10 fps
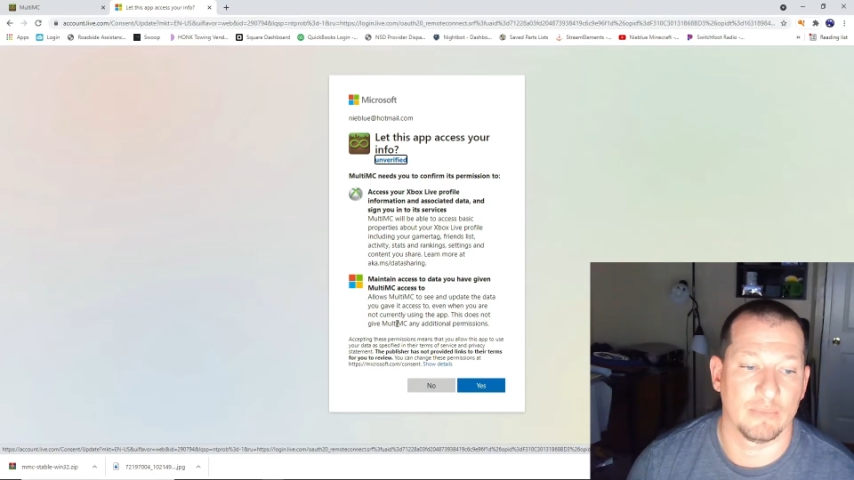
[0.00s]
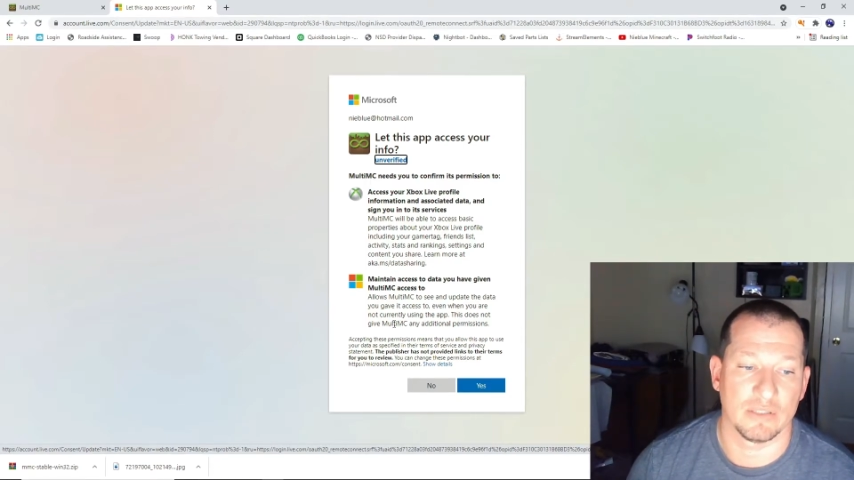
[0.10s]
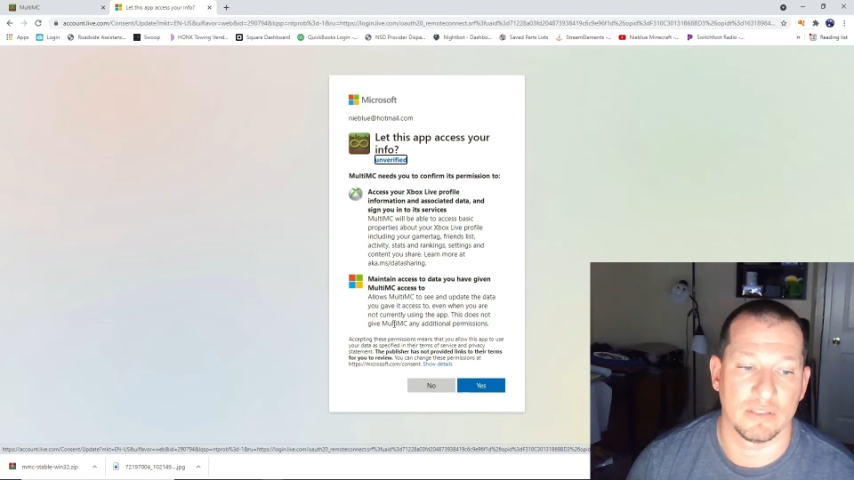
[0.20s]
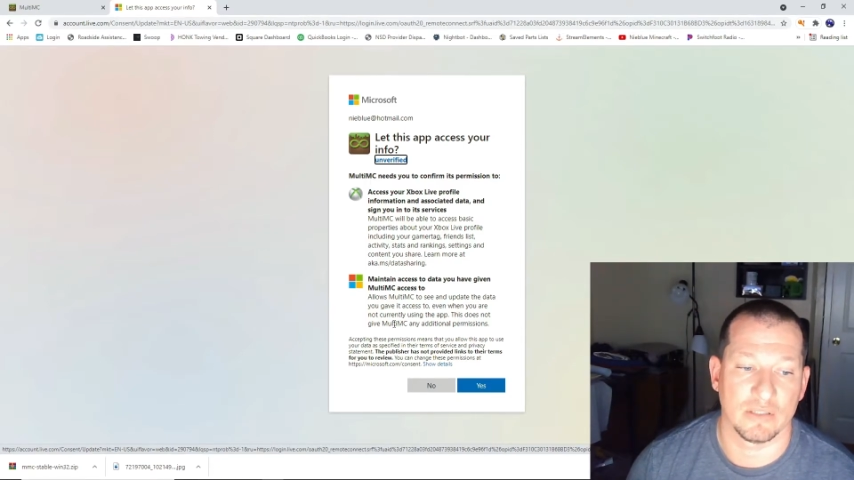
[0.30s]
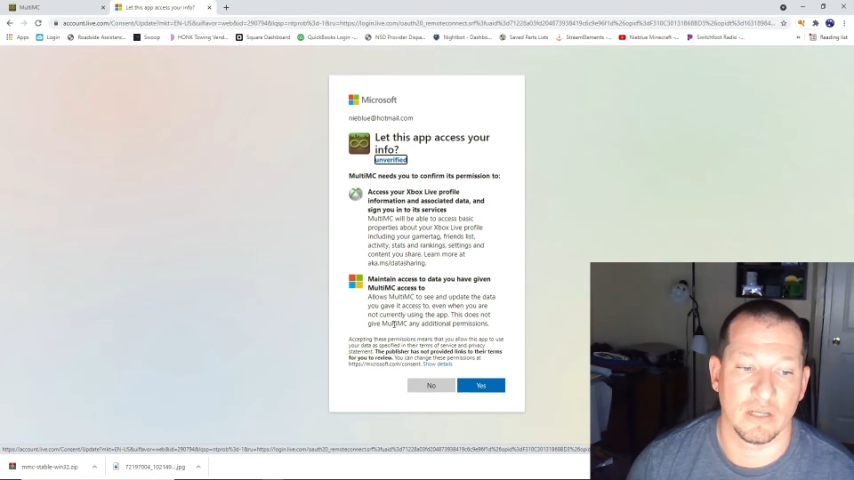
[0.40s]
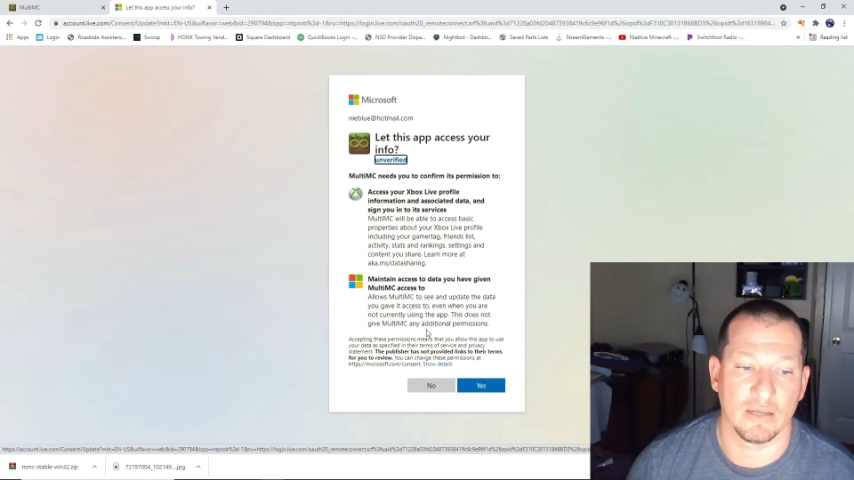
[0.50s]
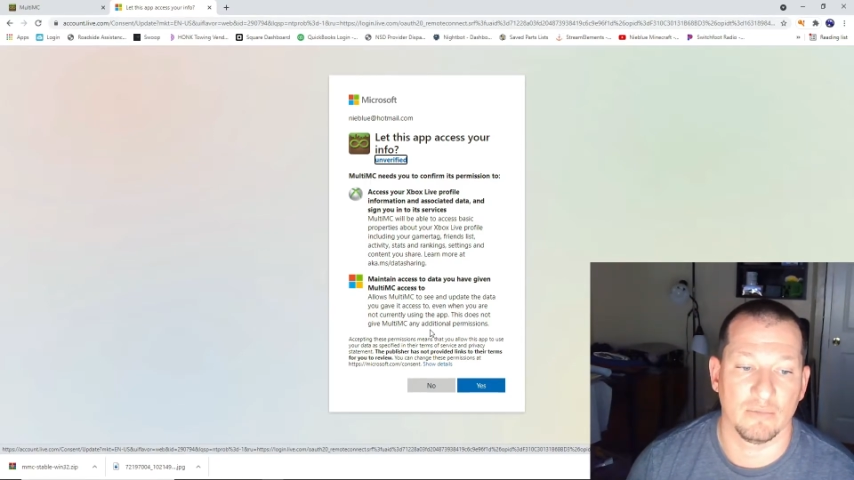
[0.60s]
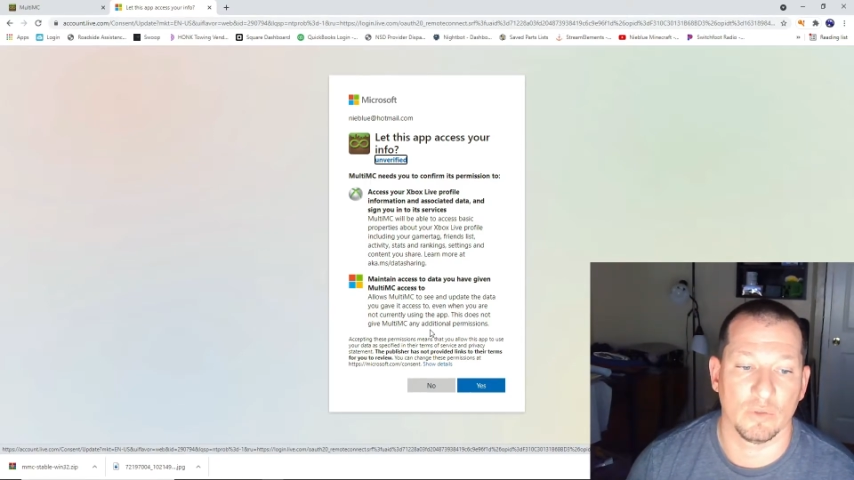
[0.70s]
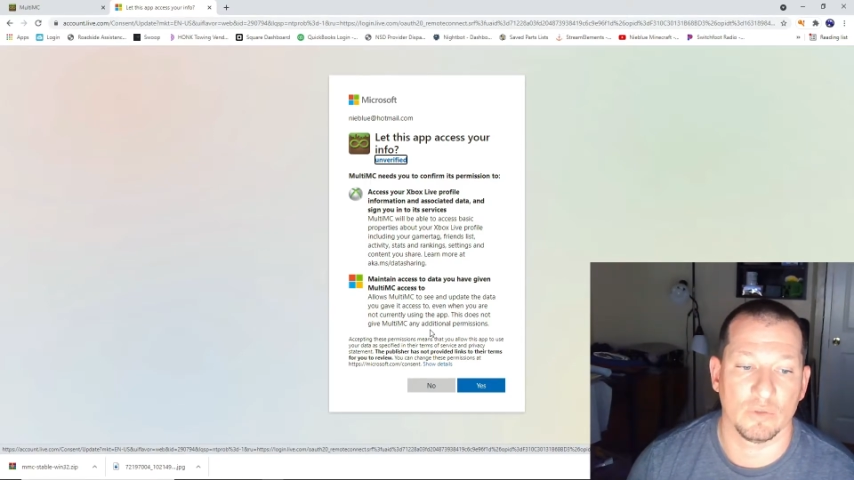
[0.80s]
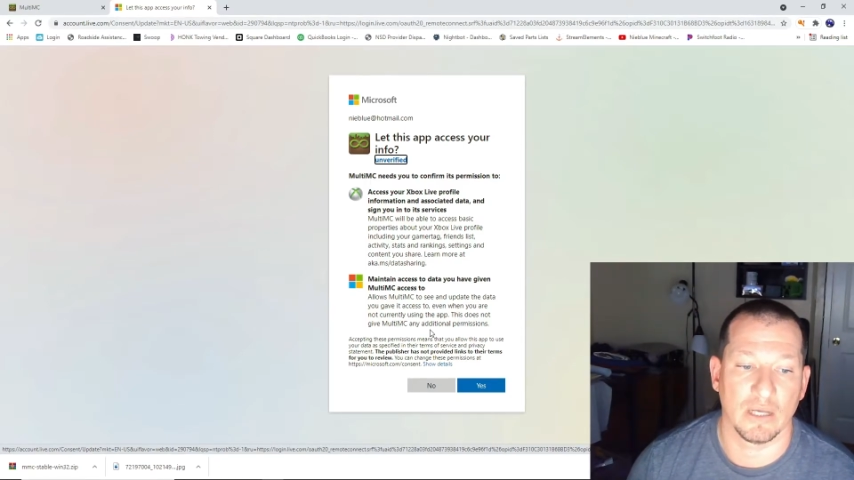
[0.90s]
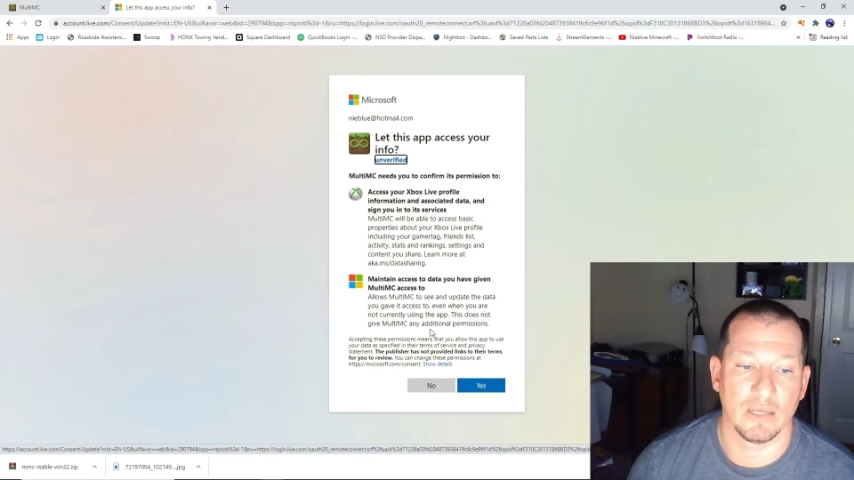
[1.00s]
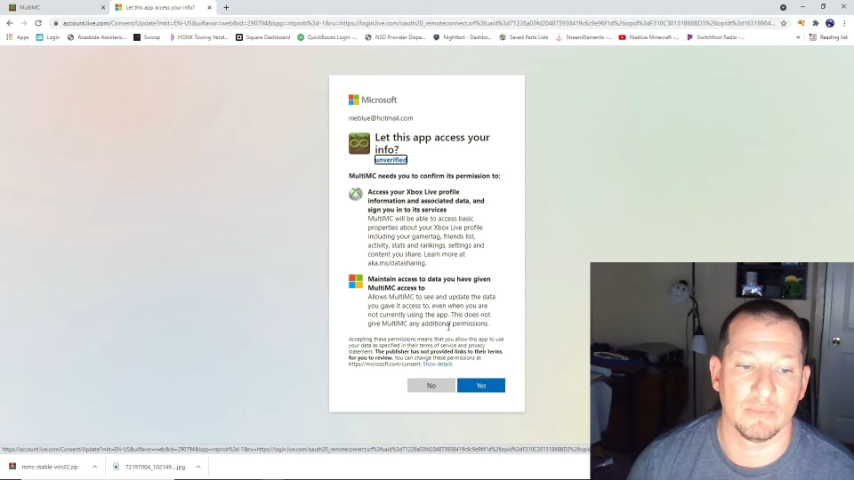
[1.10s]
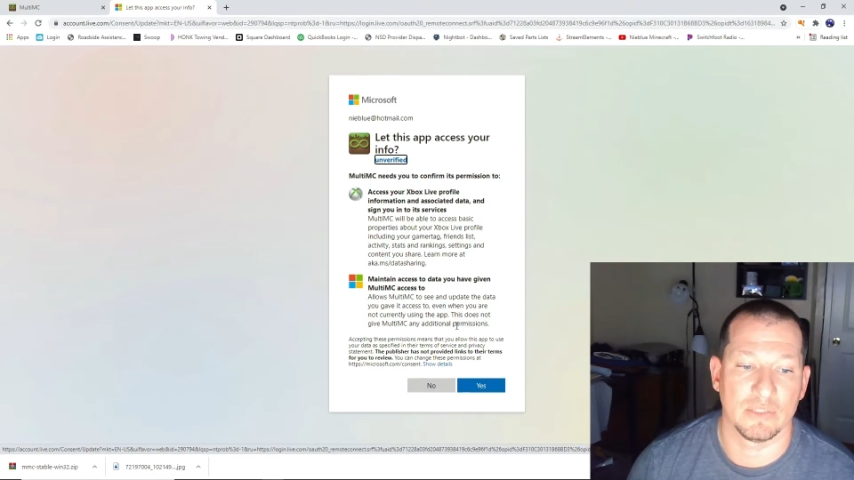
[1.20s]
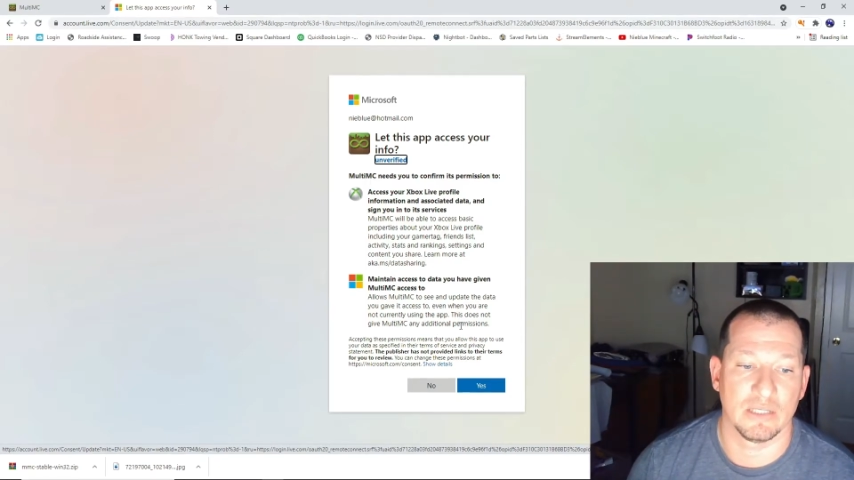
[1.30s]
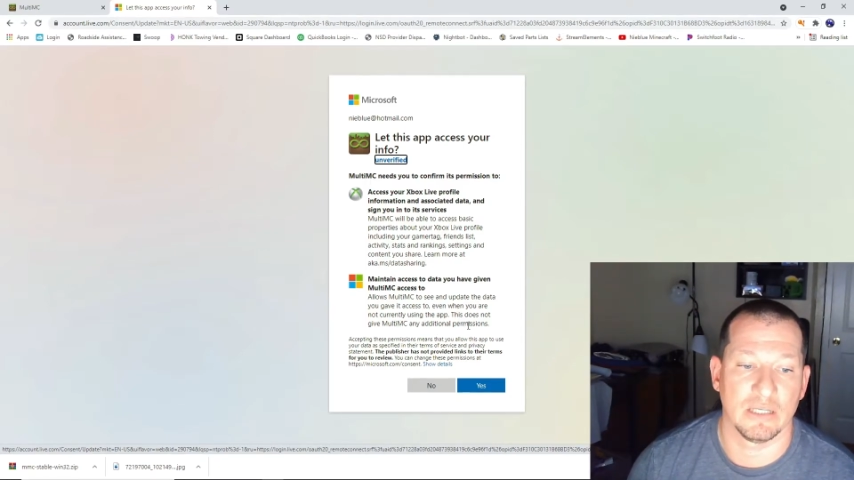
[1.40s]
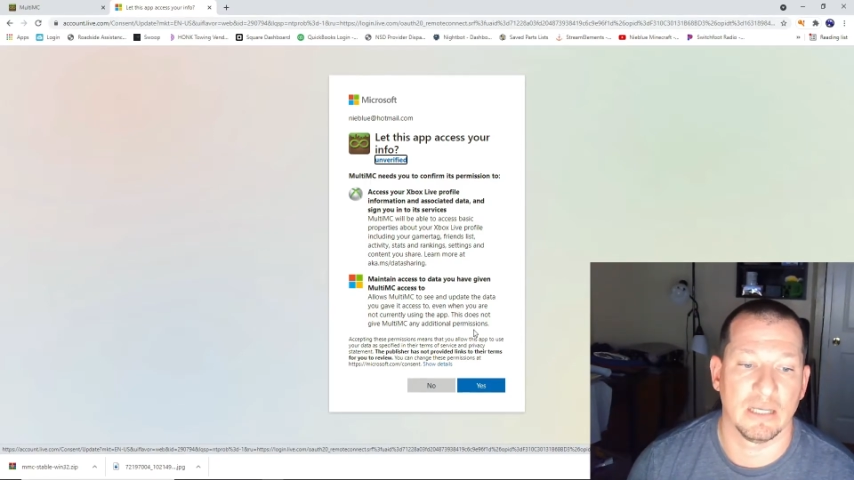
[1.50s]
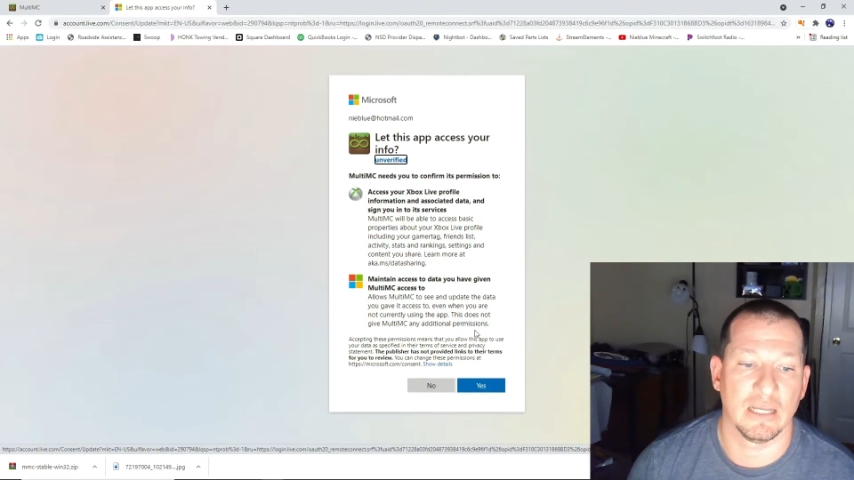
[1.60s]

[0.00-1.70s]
This does not give MultiMC